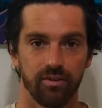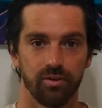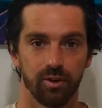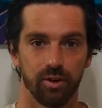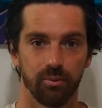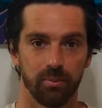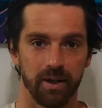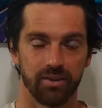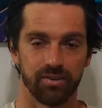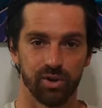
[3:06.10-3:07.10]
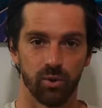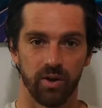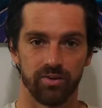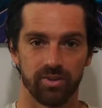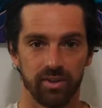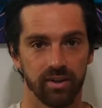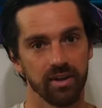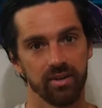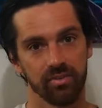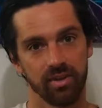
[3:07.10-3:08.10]
So it begs the question,
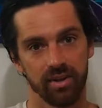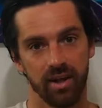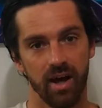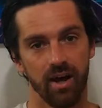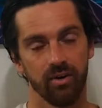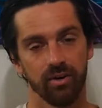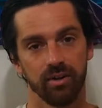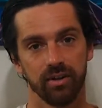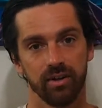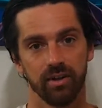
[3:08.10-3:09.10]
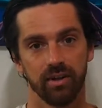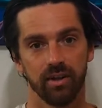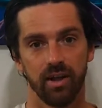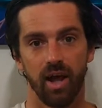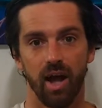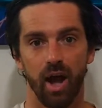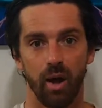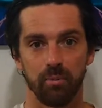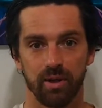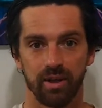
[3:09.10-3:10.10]
is it now
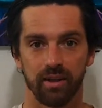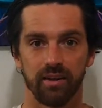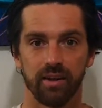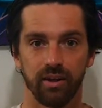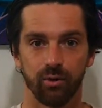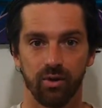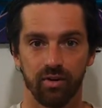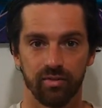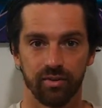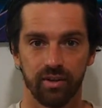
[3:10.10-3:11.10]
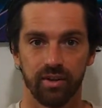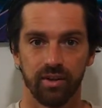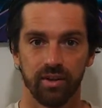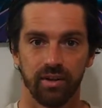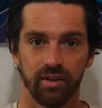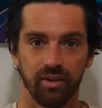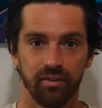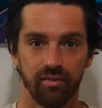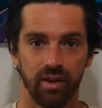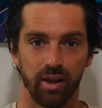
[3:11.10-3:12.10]
happening that you have
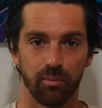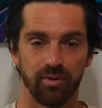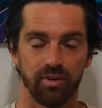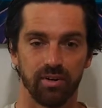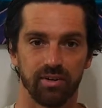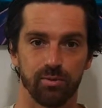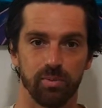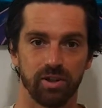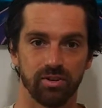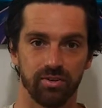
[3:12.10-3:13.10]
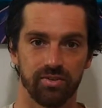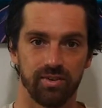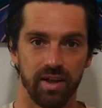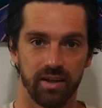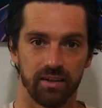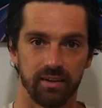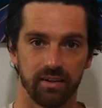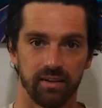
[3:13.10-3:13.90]
developed a special sight?